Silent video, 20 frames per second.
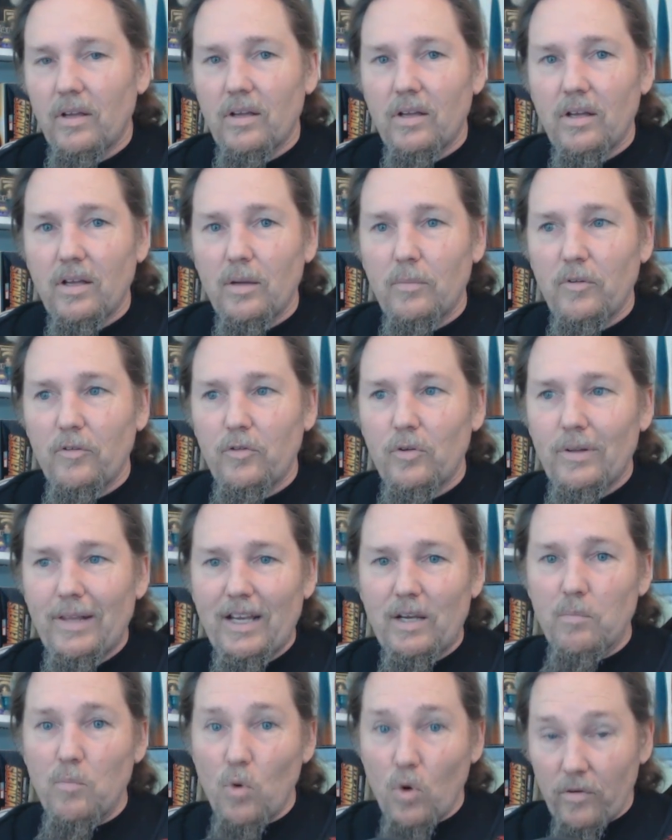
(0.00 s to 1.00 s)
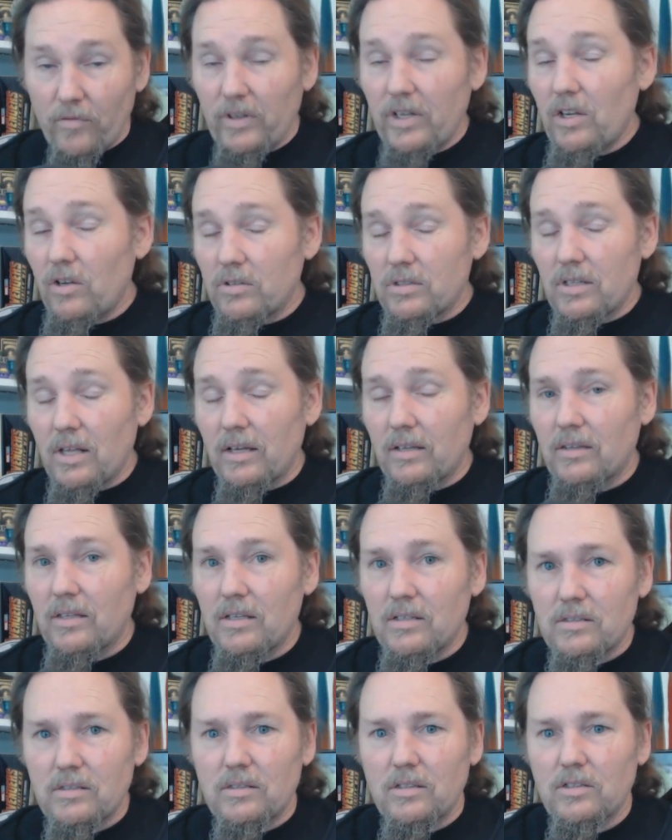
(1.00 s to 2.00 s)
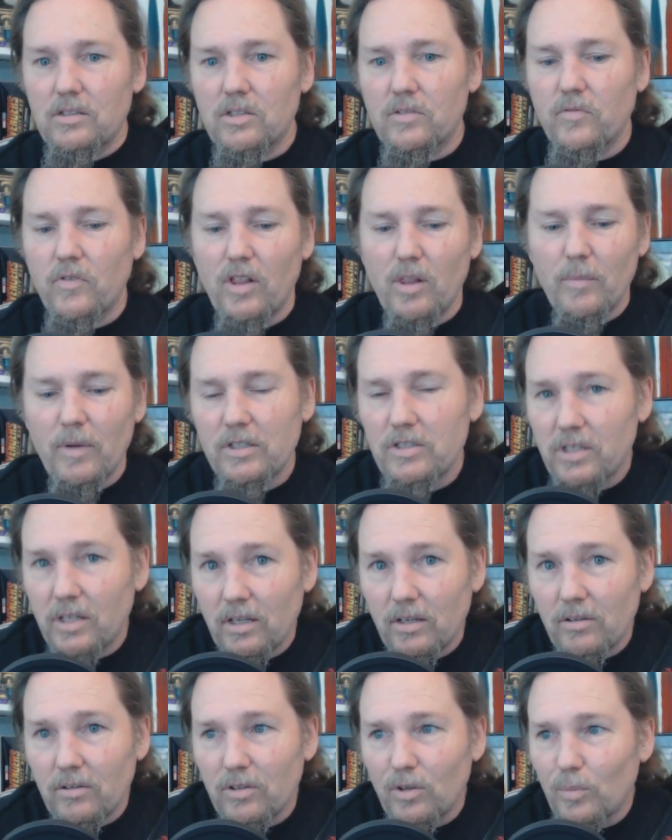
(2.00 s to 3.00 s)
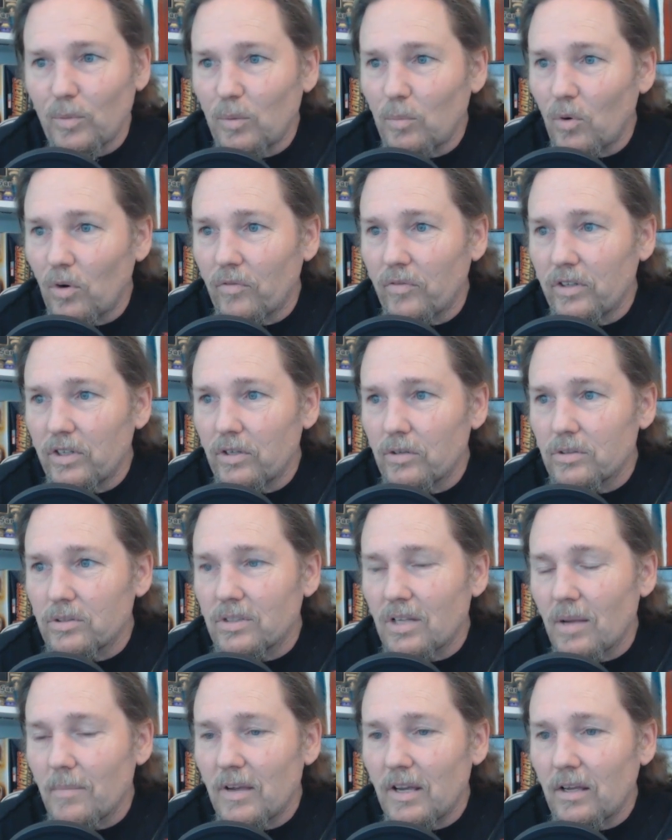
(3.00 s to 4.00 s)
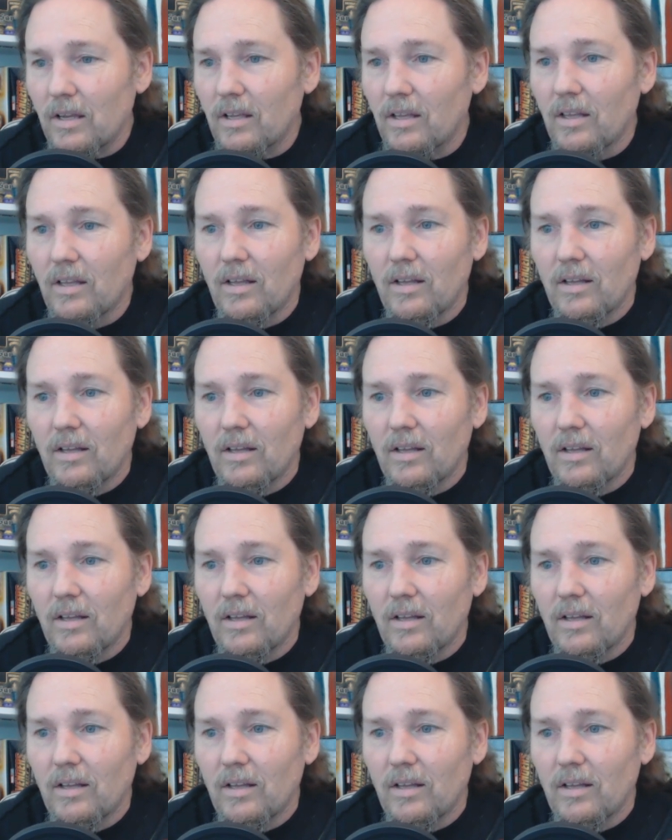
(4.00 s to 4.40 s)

Um, if you like more videos like this, then just follow my channel. There'll be more videos coming.